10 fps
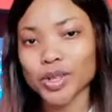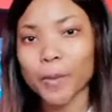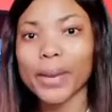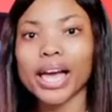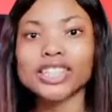to
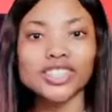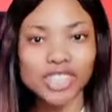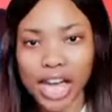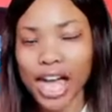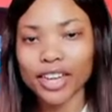my
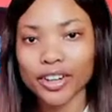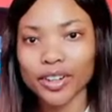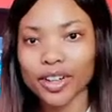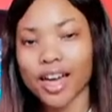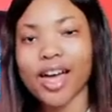
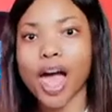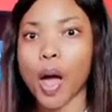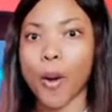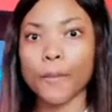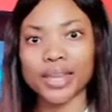channel. I
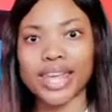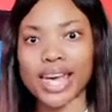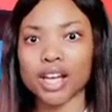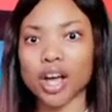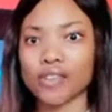hope at the
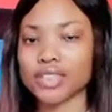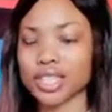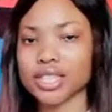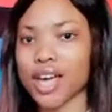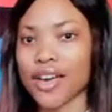end of this